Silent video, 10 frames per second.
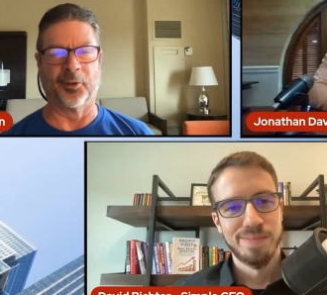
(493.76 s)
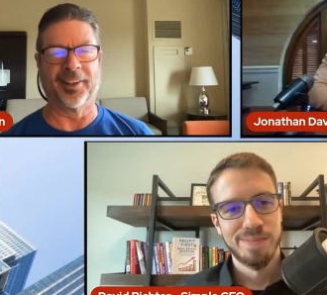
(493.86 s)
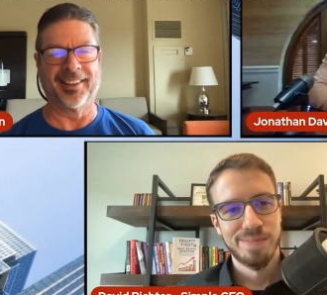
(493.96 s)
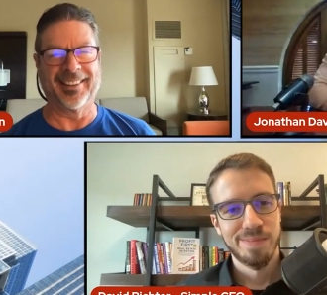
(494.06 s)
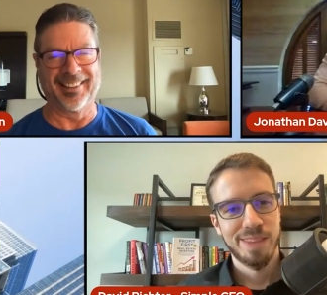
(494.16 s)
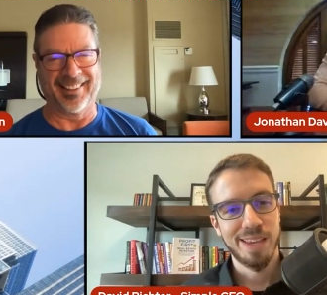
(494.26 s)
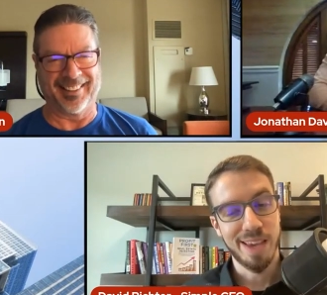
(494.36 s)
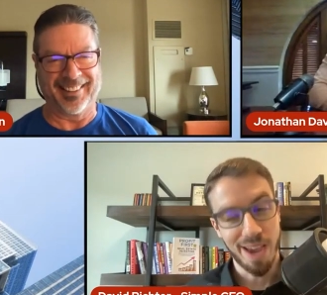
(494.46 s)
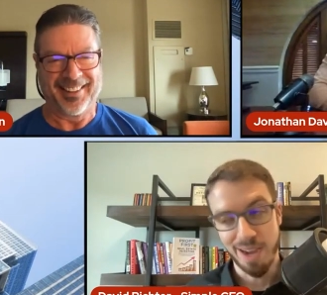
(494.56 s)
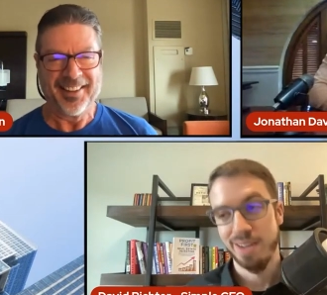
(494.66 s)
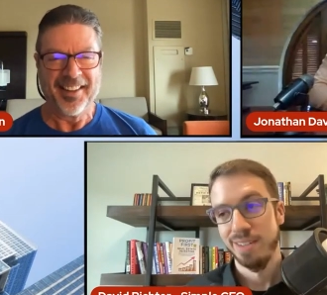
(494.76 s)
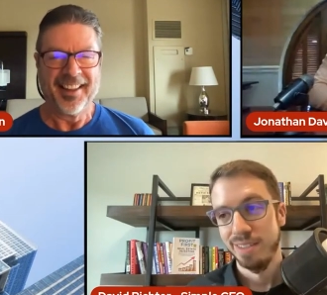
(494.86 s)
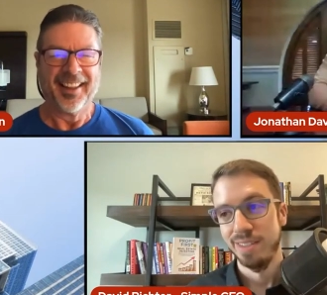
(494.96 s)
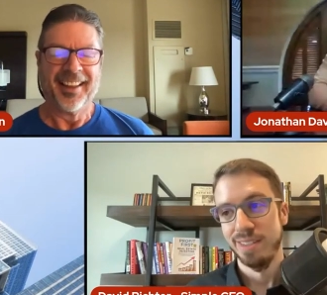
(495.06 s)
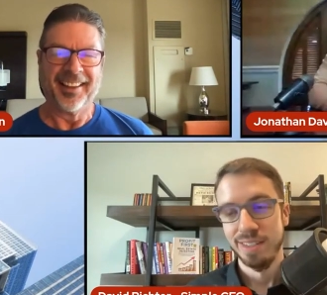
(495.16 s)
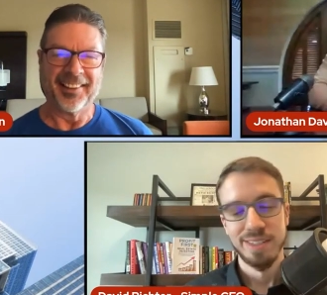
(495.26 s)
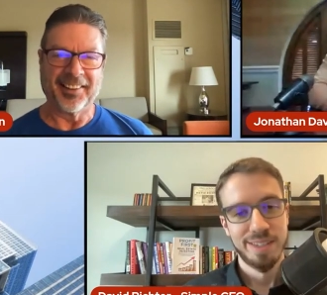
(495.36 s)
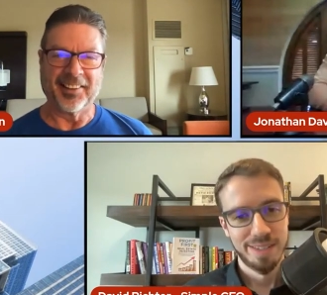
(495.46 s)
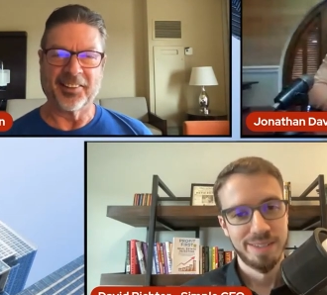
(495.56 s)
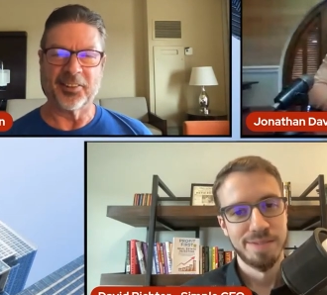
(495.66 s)
Speaker 1: for you. Yeah.
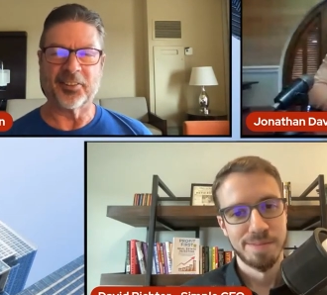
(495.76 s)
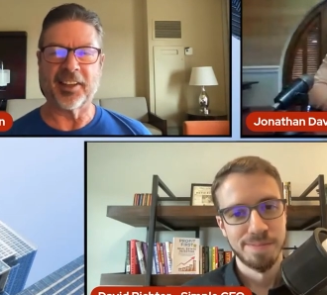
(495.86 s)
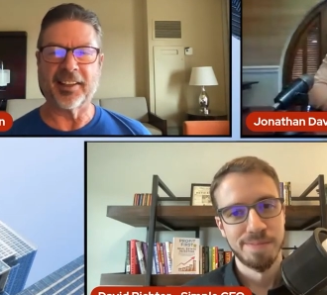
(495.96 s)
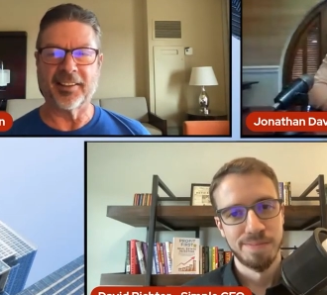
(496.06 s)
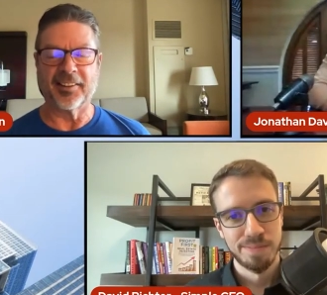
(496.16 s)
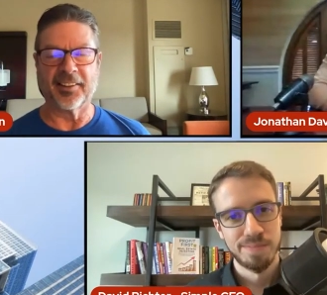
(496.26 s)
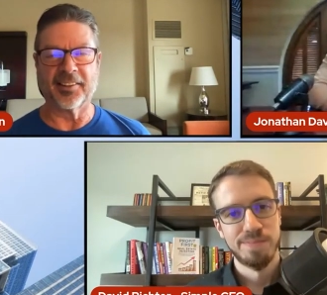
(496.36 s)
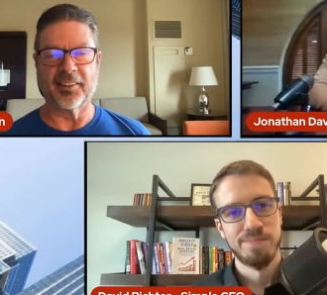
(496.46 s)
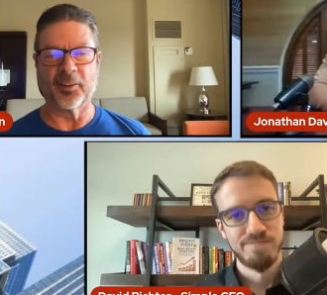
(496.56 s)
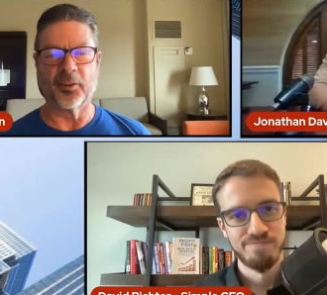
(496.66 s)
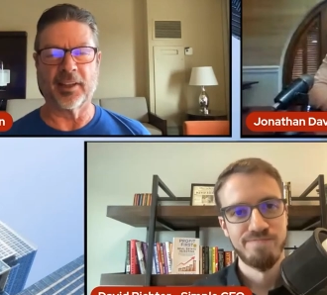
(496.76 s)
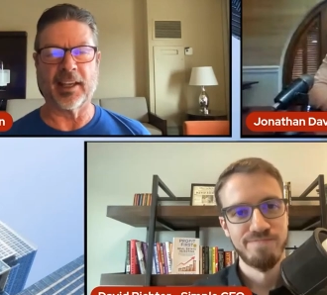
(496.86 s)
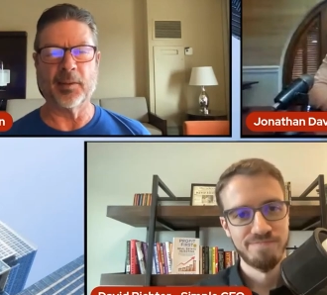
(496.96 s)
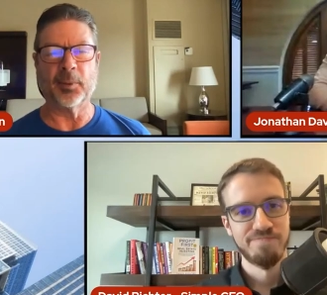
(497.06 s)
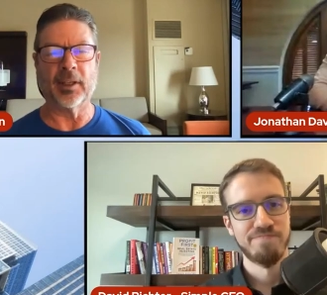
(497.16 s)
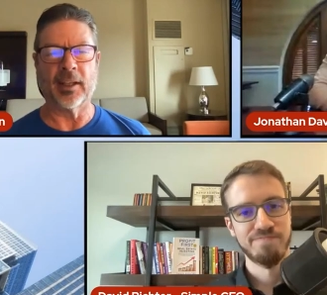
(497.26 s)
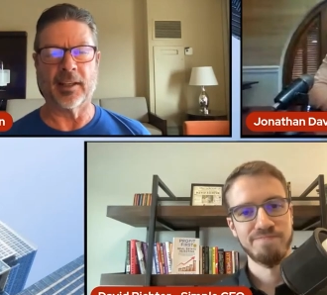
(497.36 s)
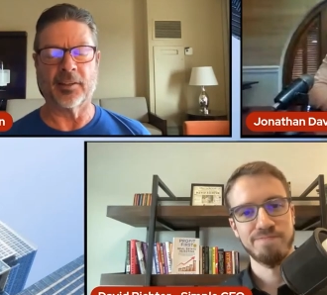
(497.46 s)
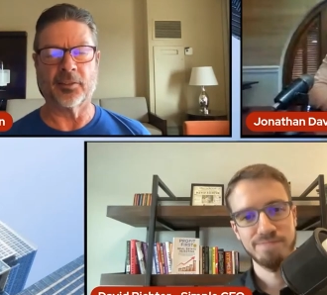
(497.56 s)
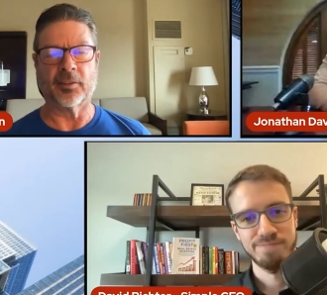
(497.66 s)
and, and, understanding the, you know, the
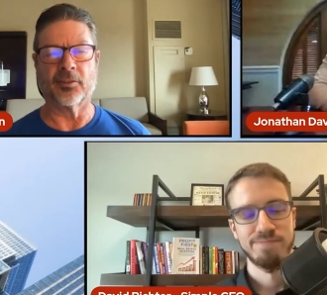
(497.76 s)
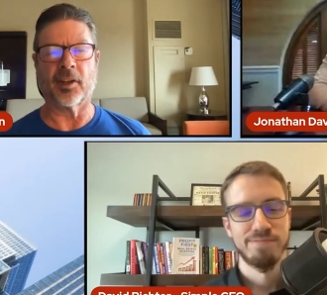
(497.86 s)
KPIs.